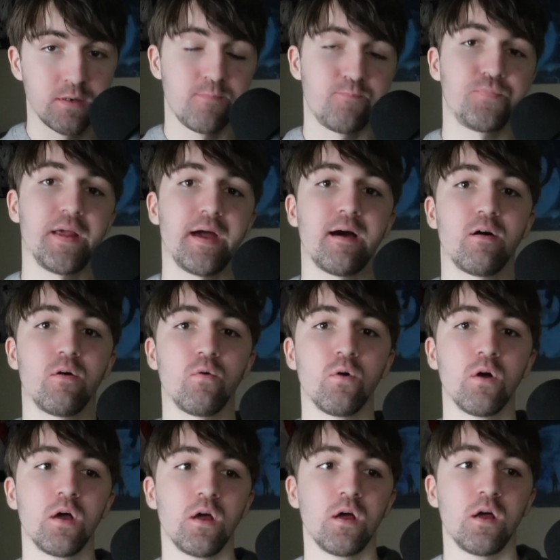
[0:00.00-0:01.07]
Now,
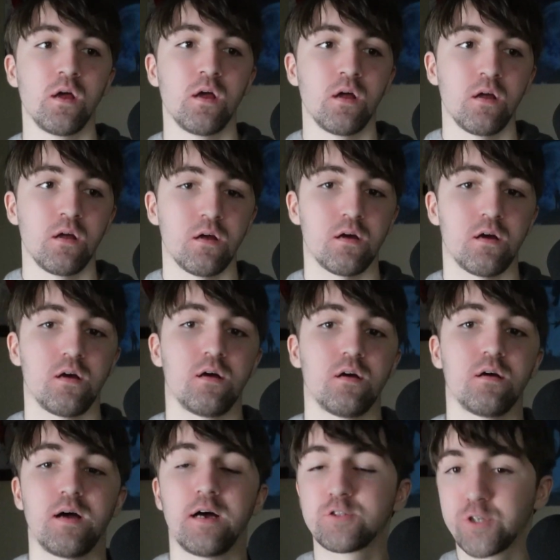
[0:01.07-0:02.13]

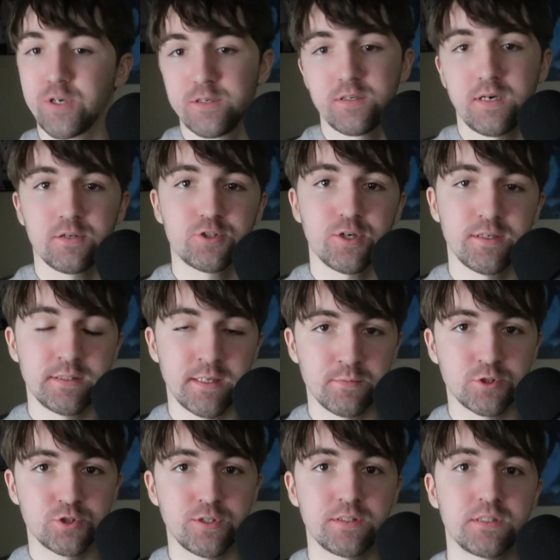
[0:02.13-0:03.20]
I'll try to
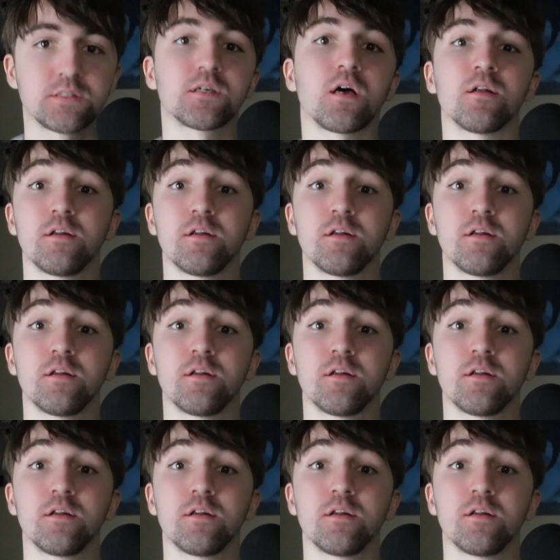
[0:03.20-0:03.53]
demonstrate this on an